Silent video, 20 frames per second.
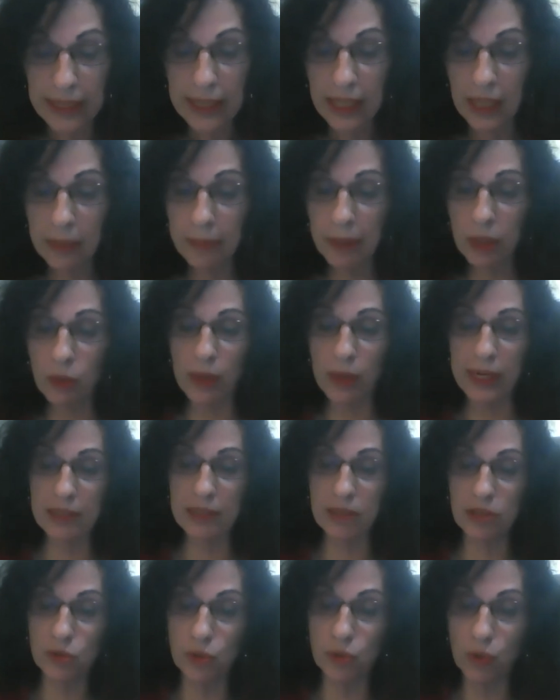
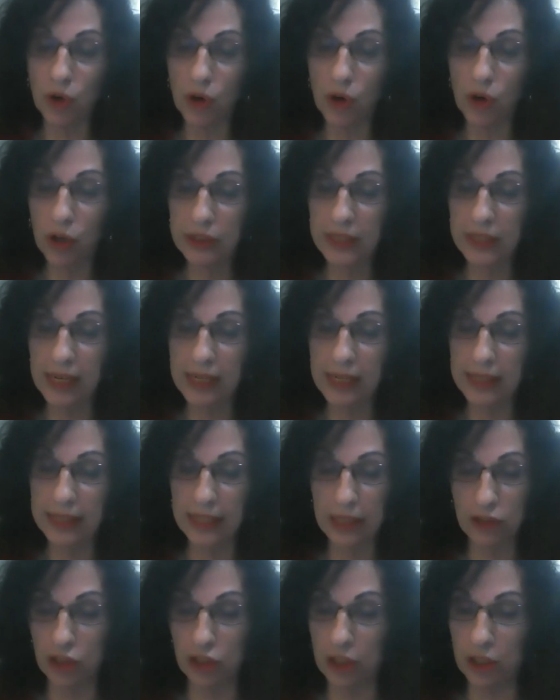immigrant to colonial
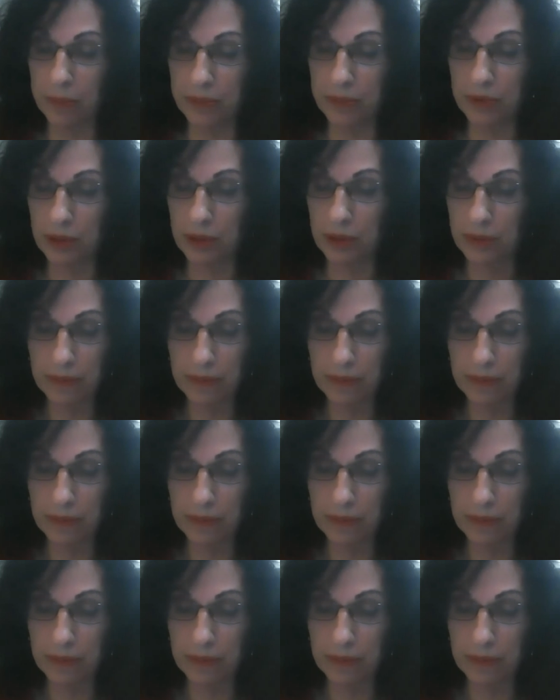Egypt